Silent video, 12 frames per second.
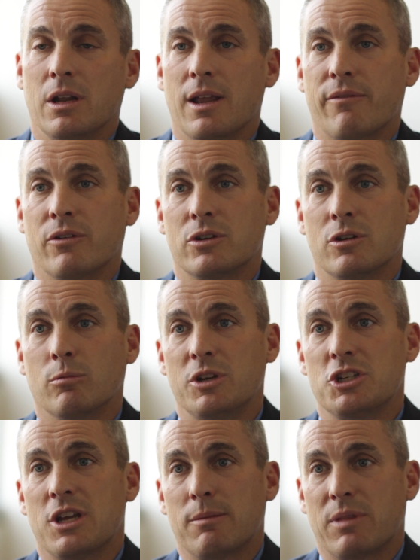in an effort to
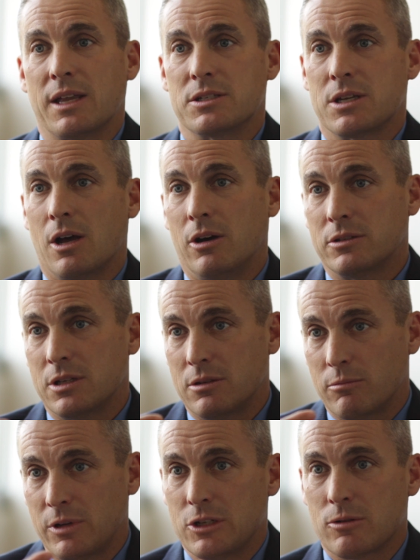reshape that
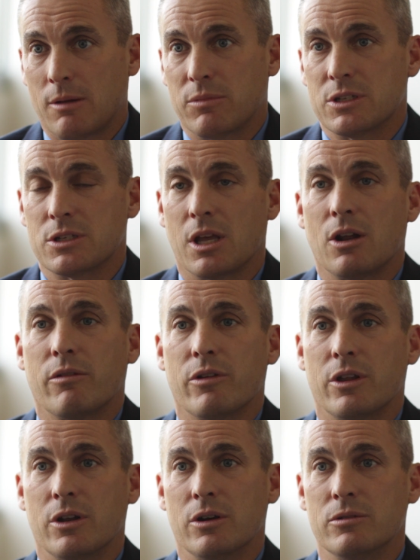skeleton, redrape the skin over
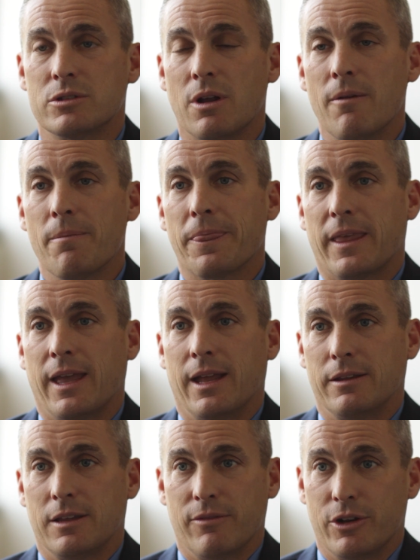the nose,
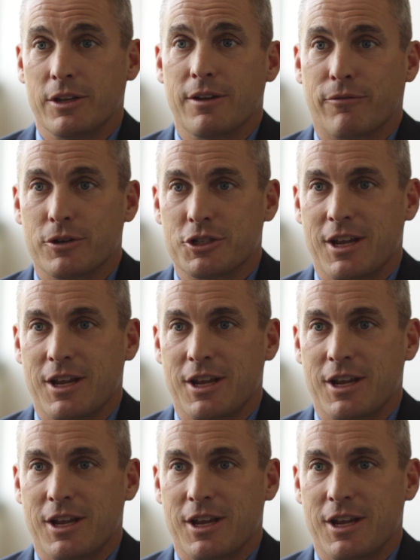and give it a different